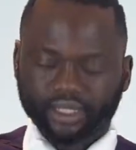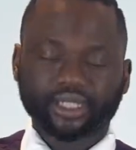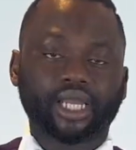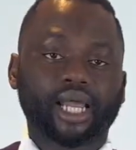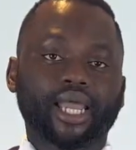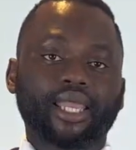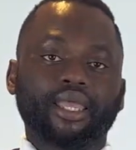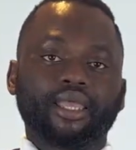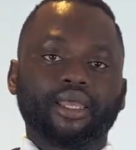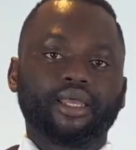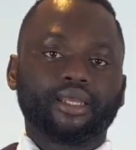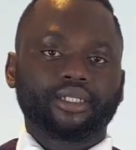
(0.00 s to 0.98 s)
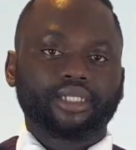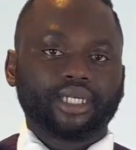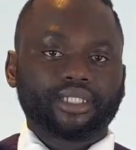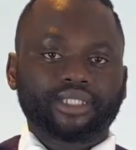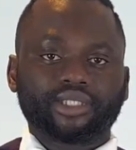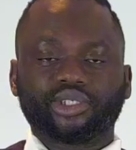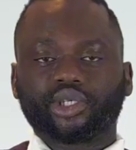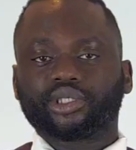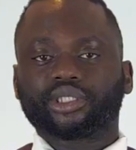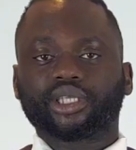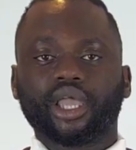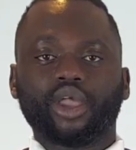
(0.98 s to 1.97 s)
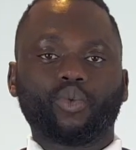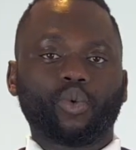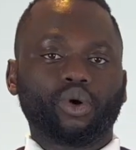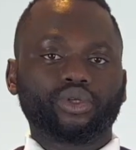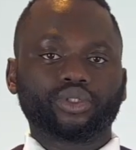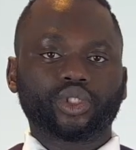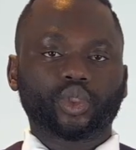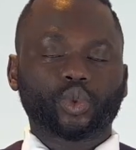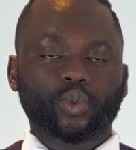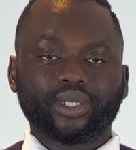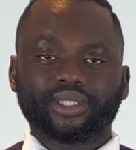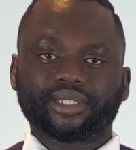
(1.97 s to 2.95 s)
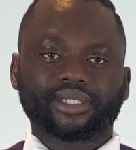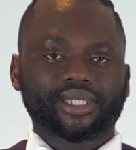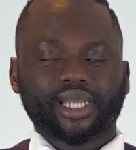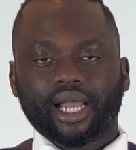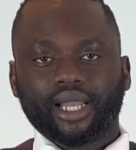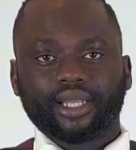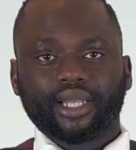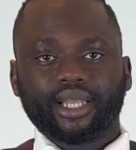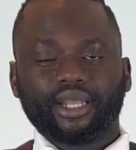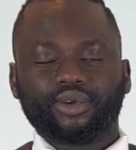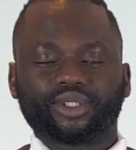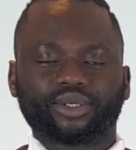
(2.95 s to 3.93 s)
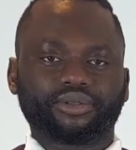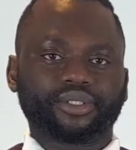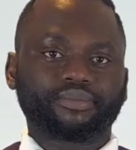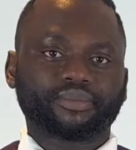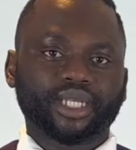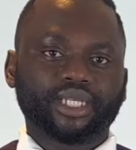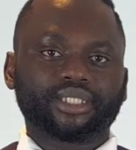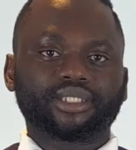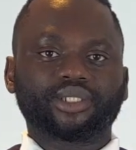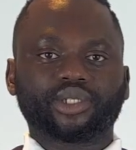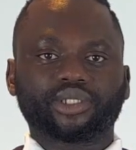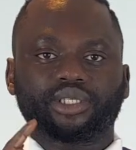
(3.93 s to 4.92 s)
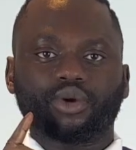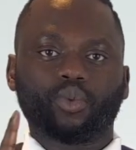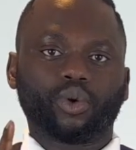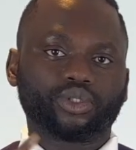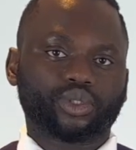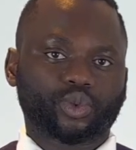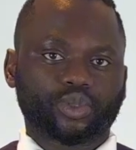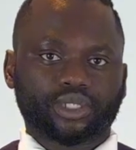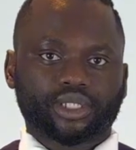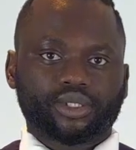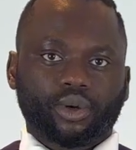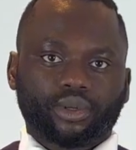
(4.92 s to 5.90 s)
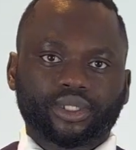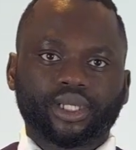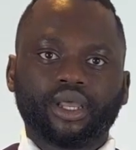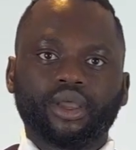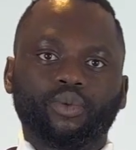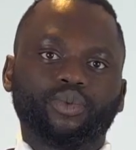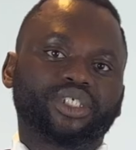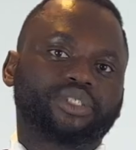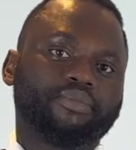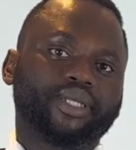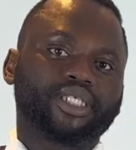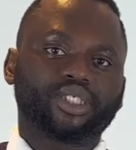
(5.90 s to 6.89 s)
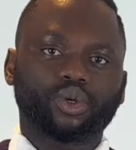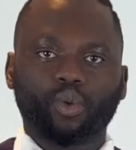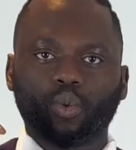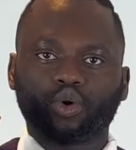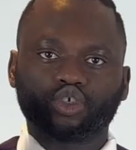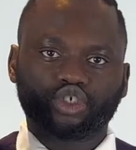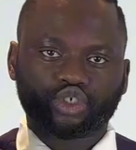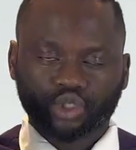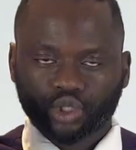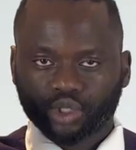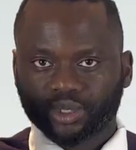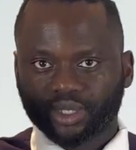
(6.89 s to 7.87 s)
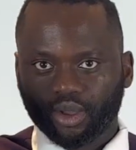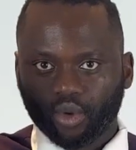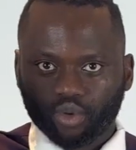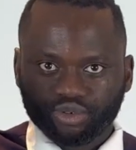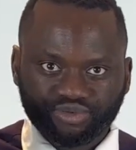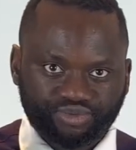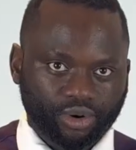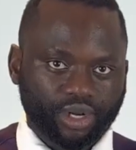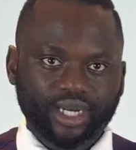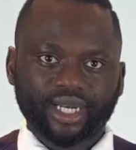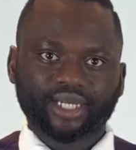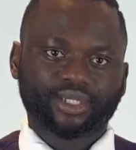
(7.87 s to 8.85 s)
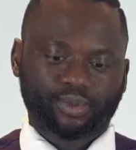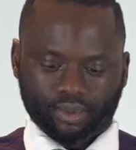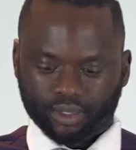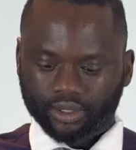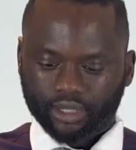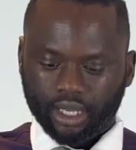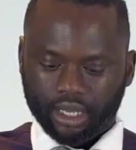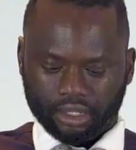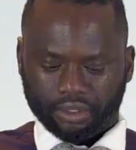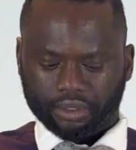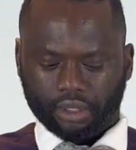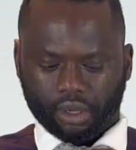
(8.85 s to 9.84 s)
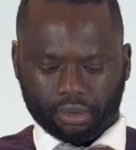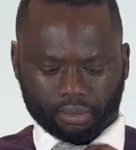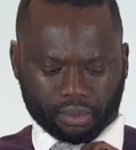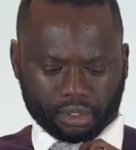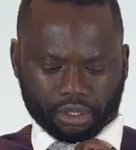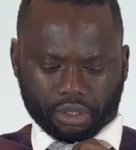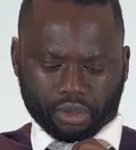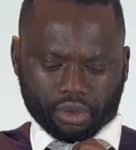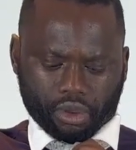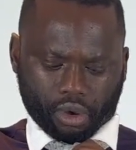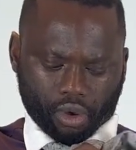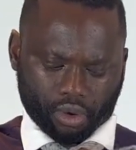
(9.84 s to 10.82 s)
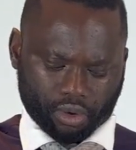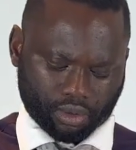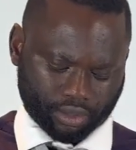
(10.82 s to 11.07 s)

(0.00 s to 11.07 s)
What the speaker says: tie. It is just a one twist tie. It is just a one twist knot, which means we're just rolling it once. So you go